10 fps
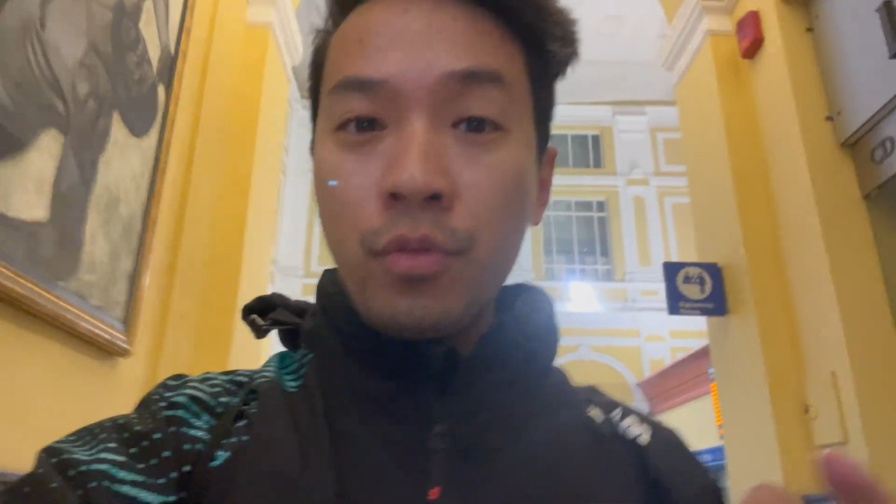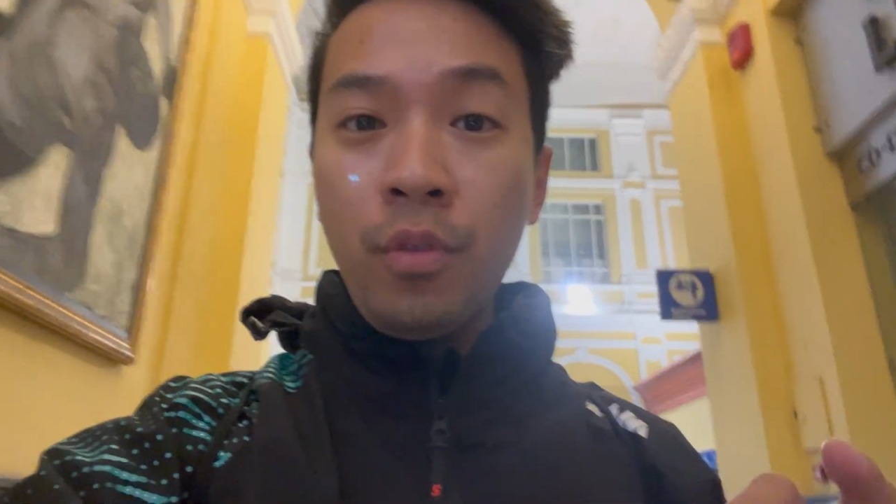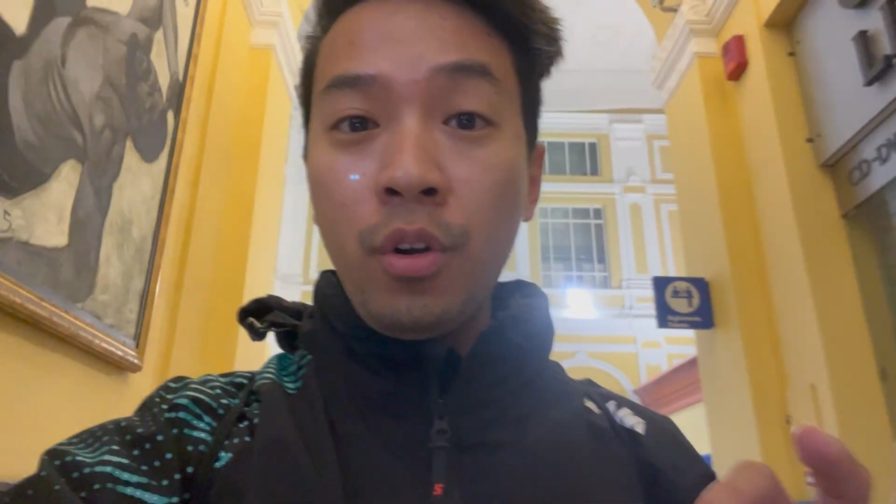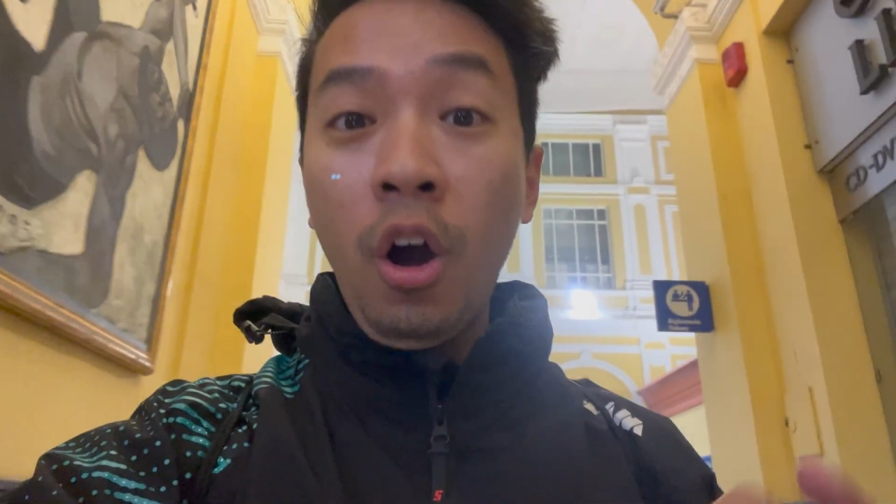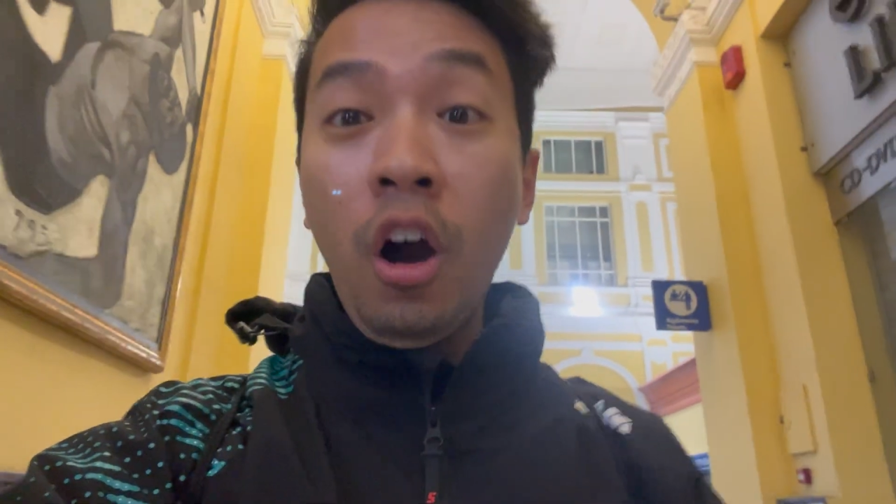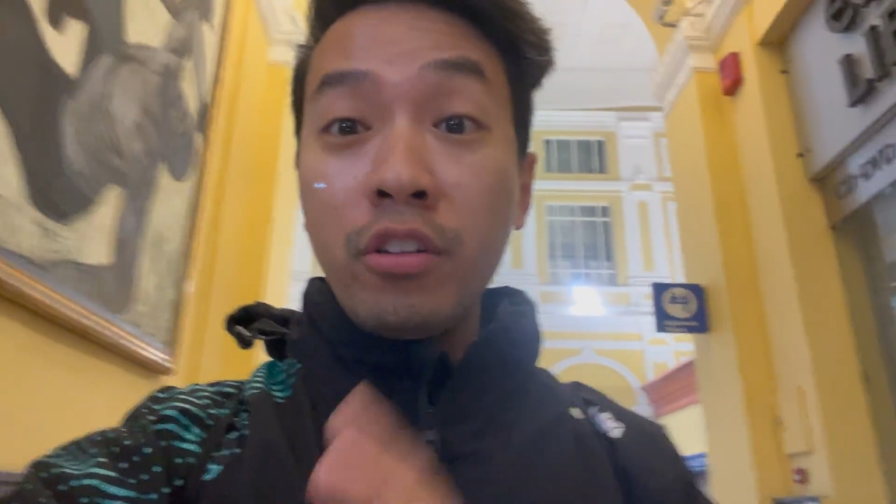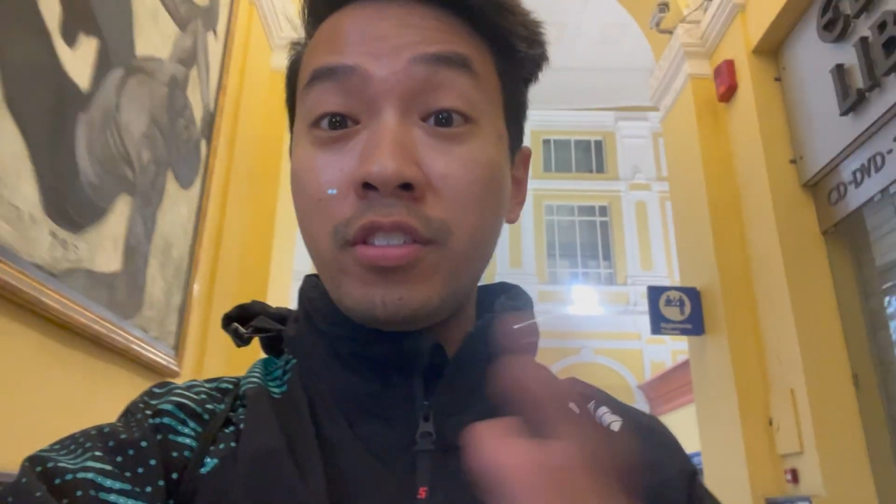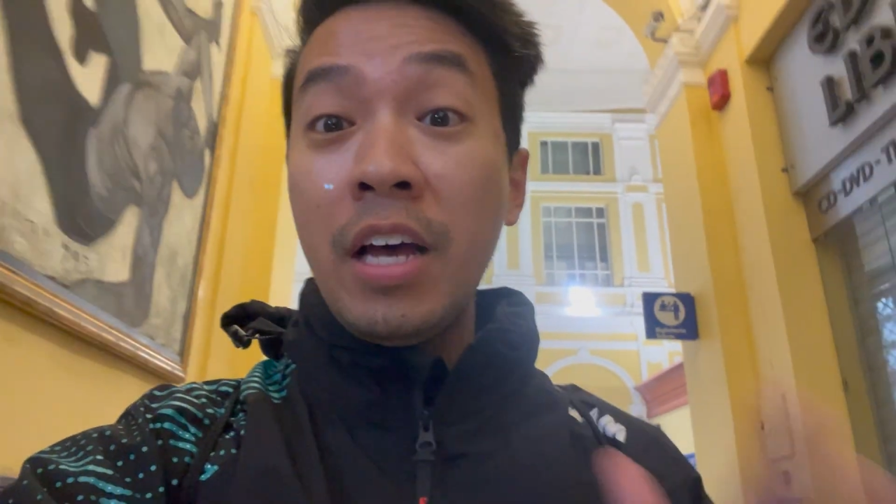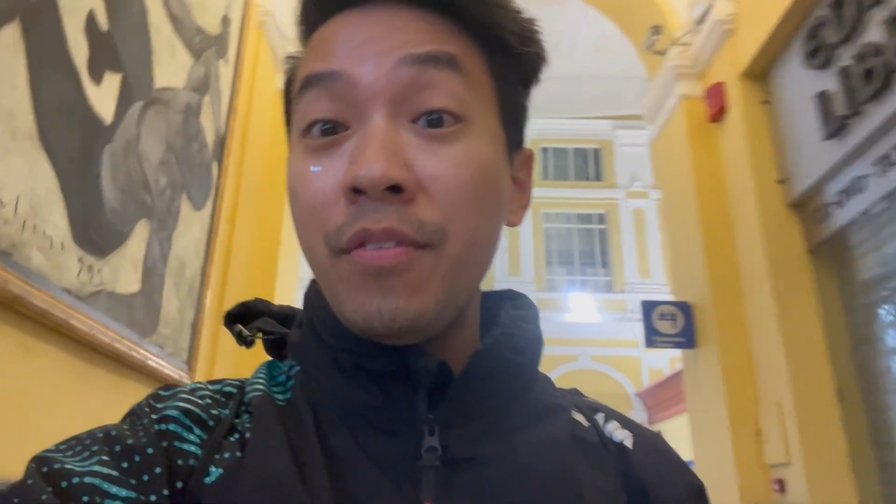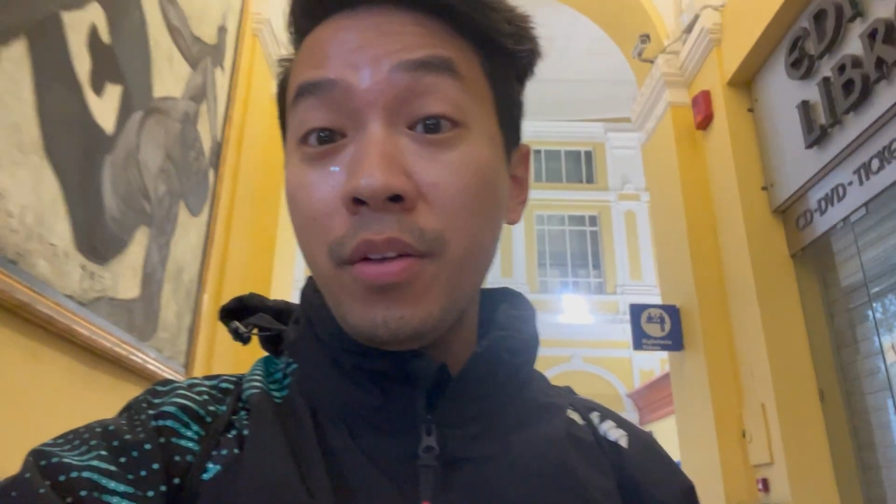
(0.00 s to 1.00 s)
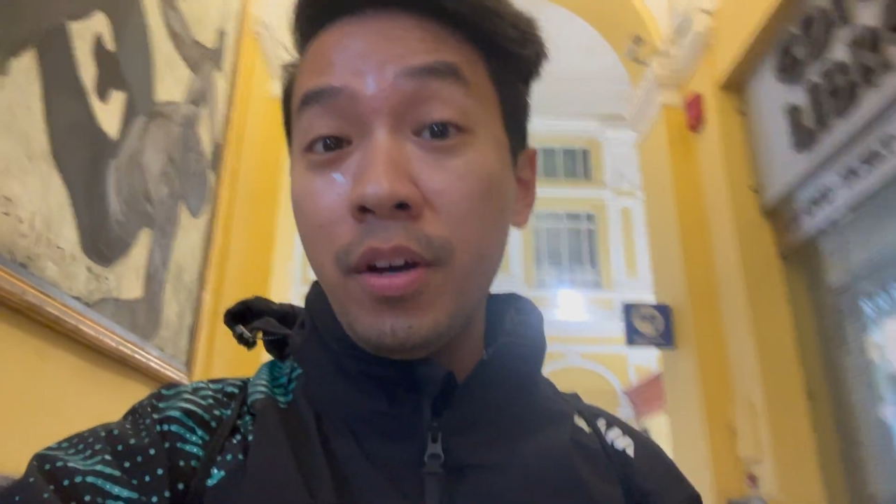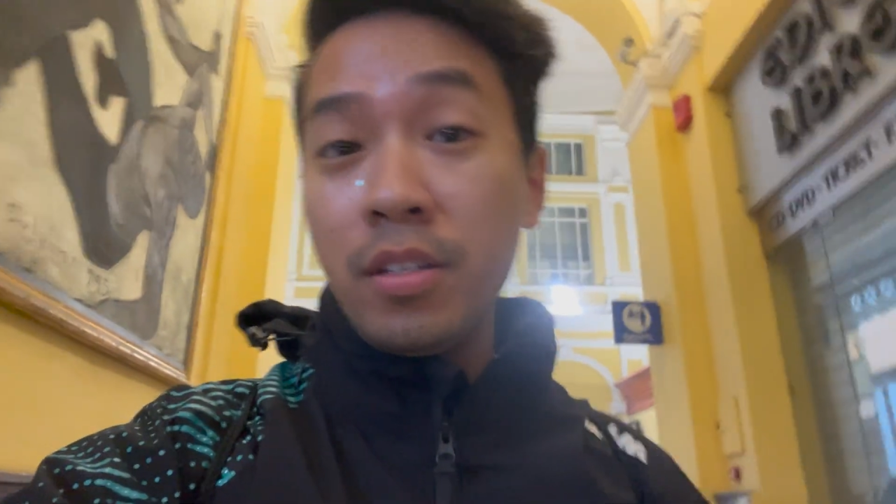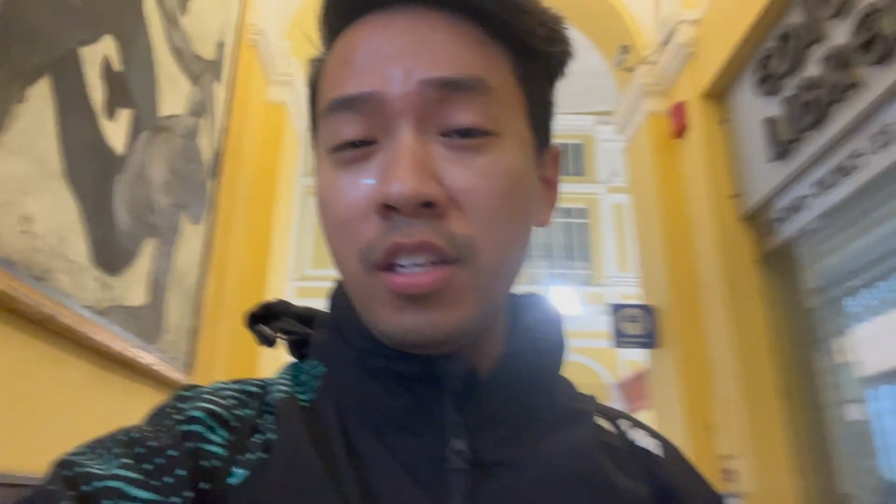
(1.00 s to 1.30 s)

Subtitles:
for all 7 of us,